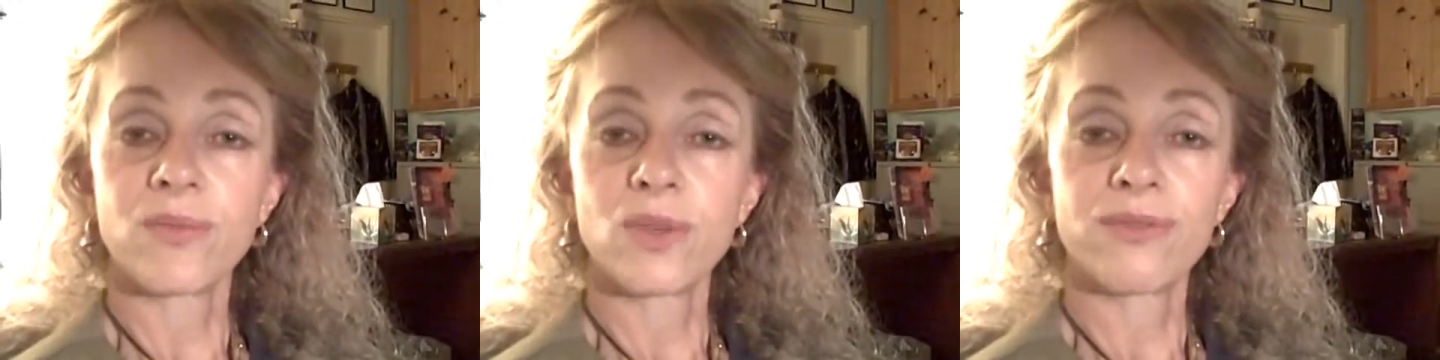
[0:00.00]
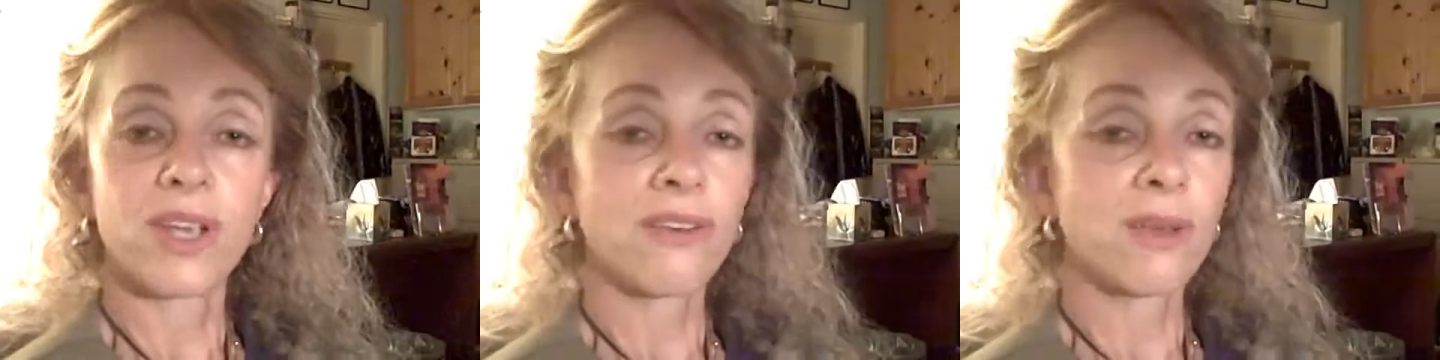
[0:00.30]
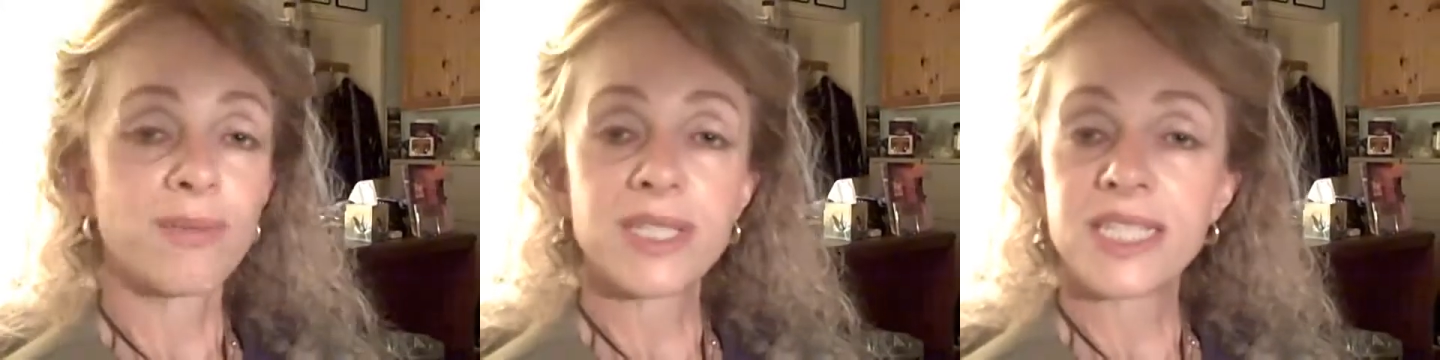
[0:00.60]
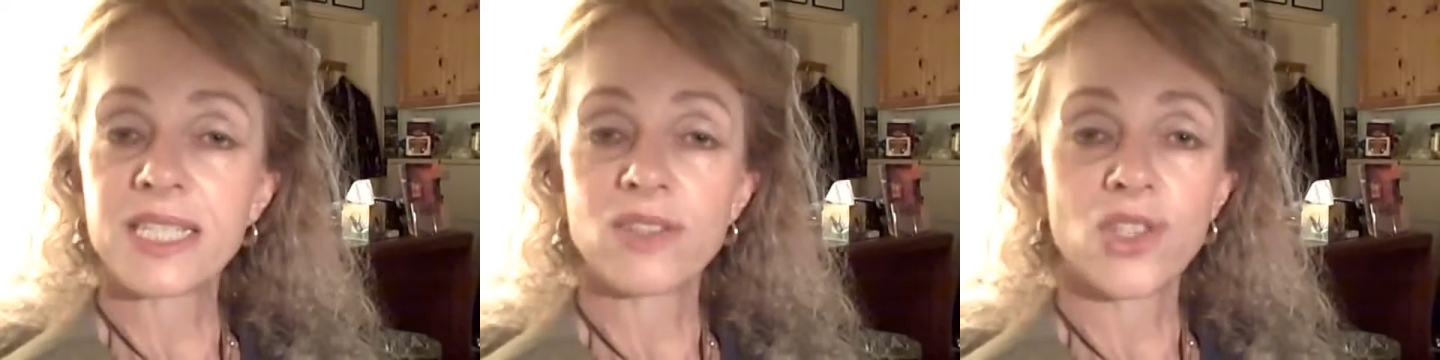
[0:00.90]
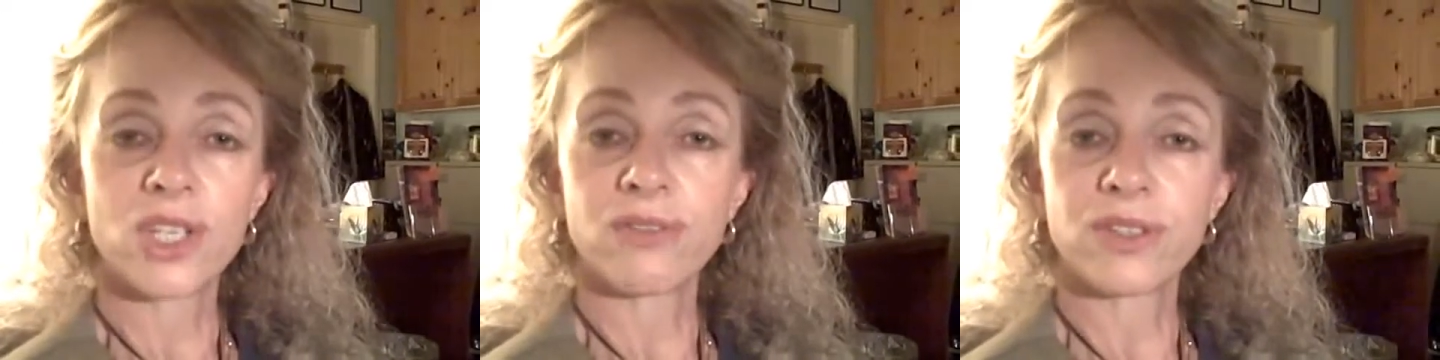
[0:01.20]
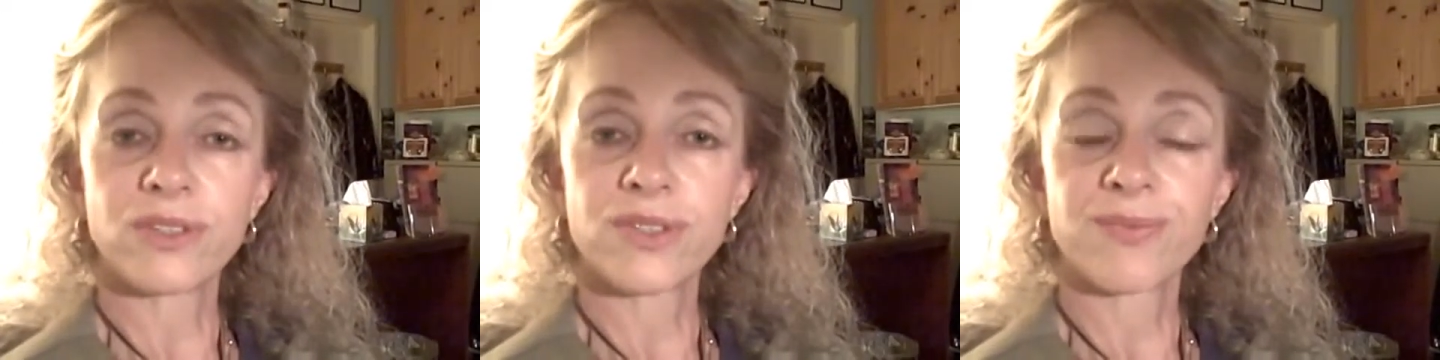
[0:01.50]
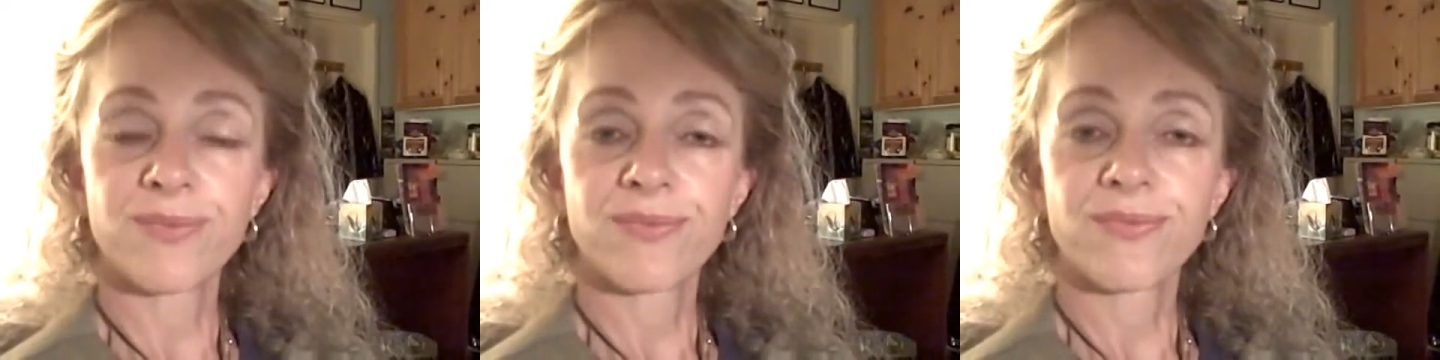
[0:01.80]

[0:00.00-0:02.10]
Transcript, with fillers: We're very busy achievers.